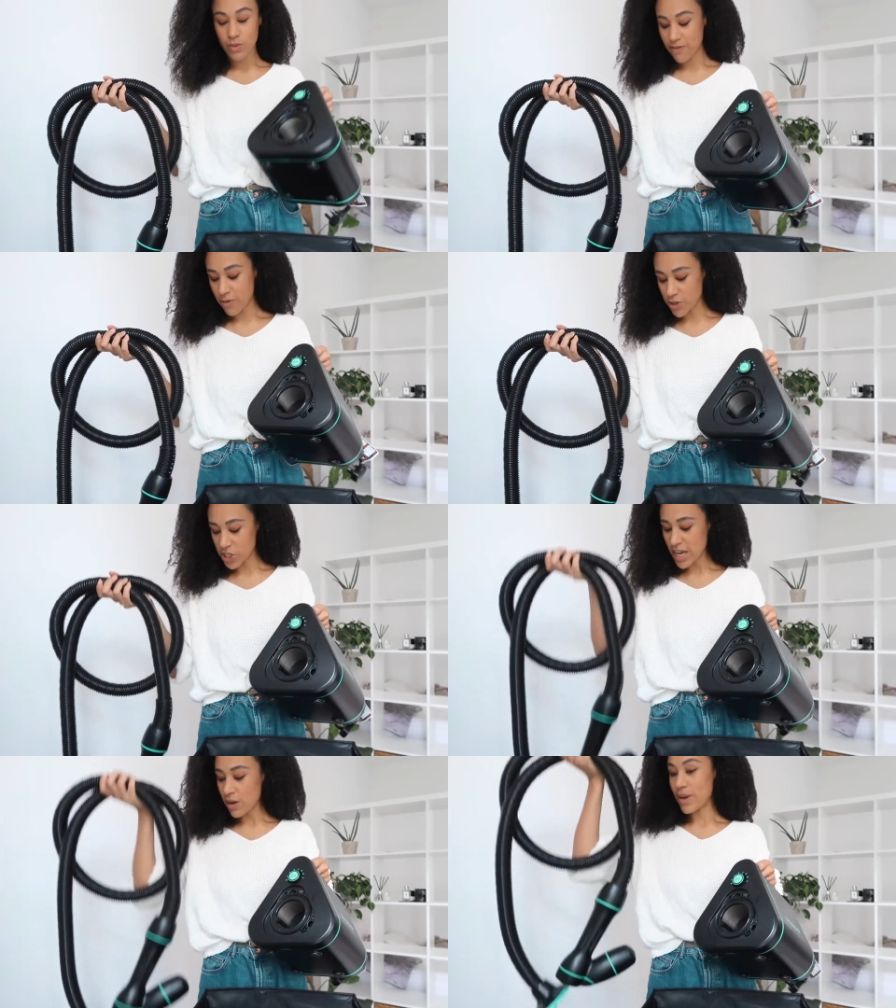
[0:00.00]
We have the
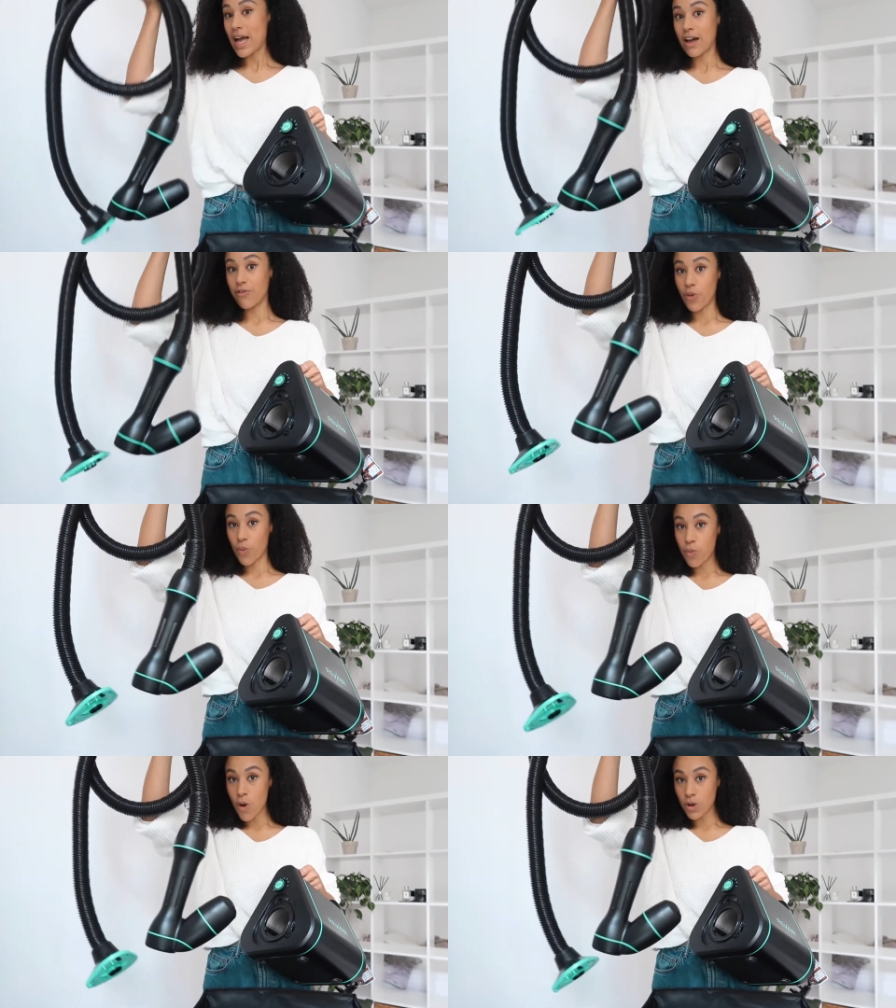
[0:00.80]
machine, we have the
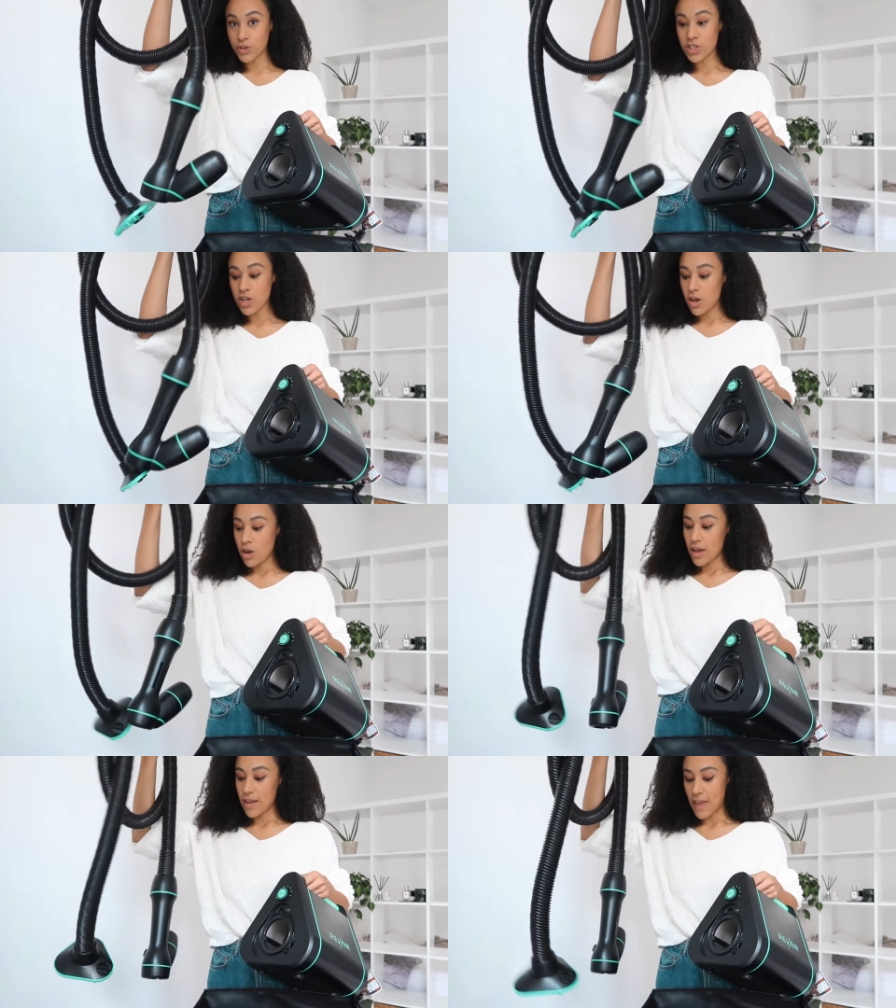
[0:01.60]
wand,
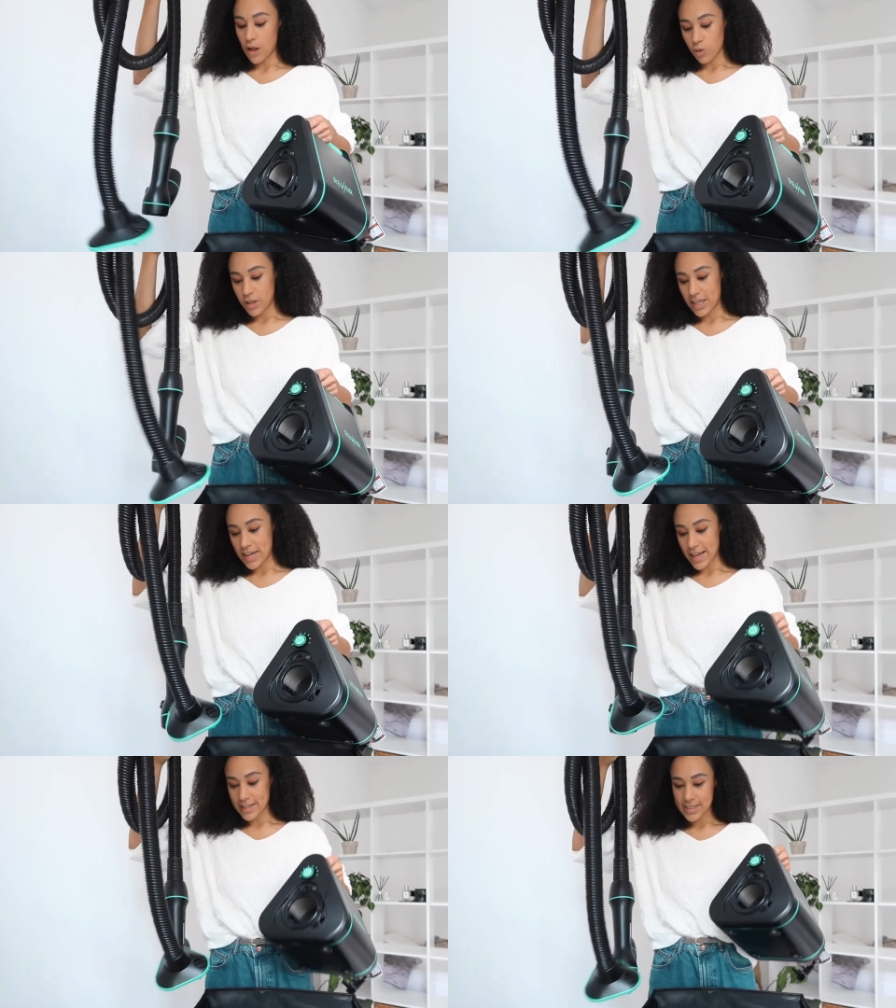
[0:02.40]
and that all
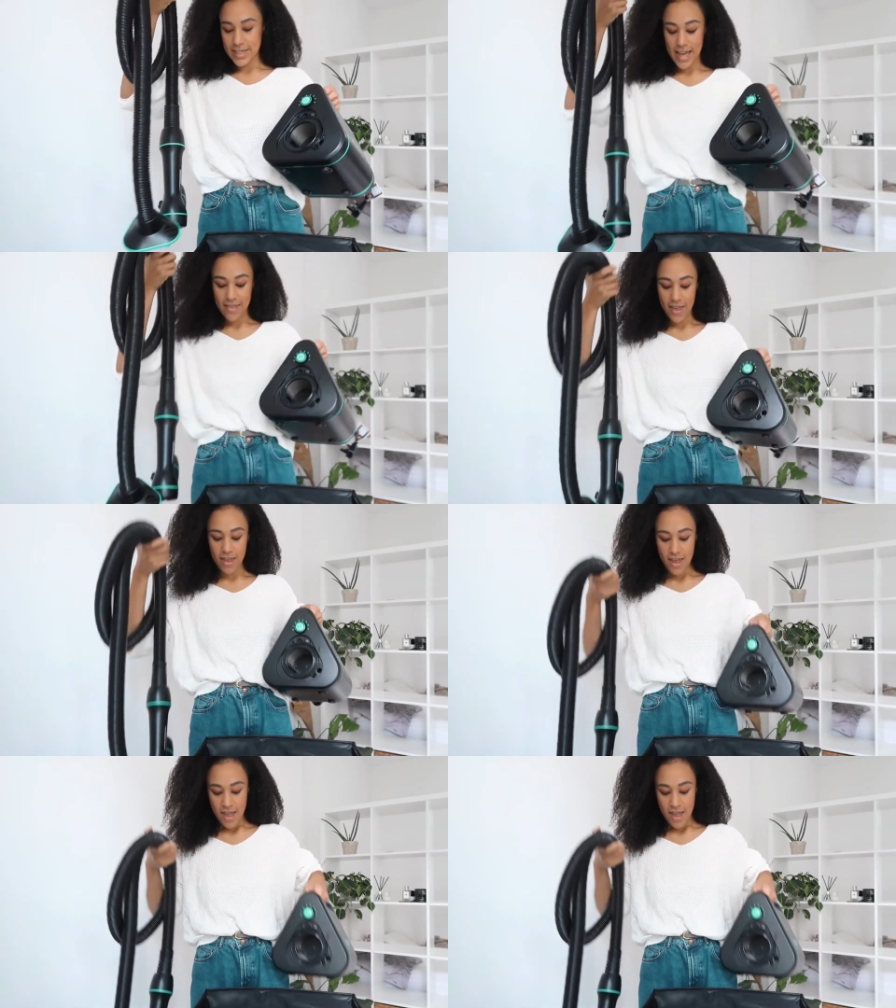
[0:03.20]
connects together.